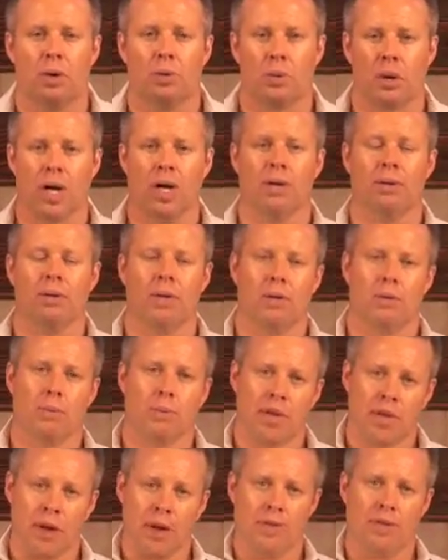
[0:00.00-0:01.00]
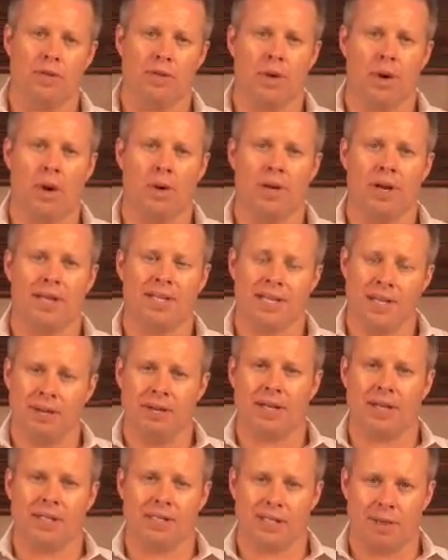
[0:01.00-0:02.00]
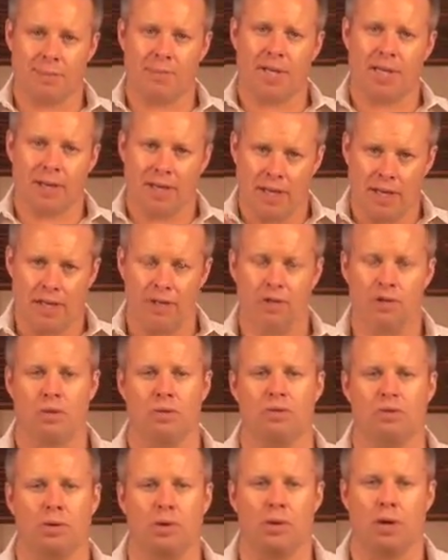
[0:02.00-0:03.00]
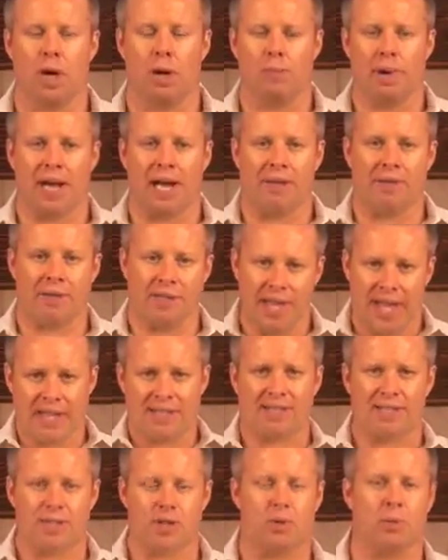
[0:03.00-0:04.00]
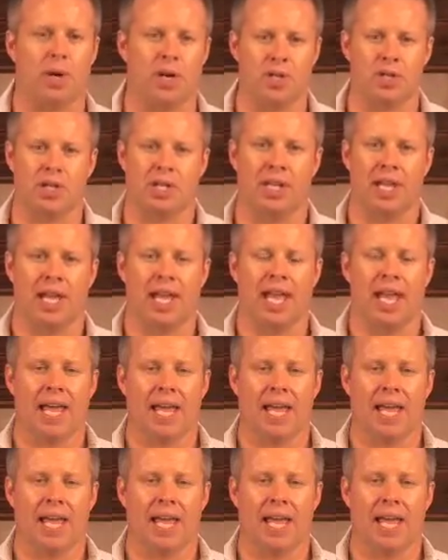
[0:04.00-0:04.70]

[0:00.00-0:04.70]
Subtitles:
well, we know that they're already telling us something untruthful about that situation,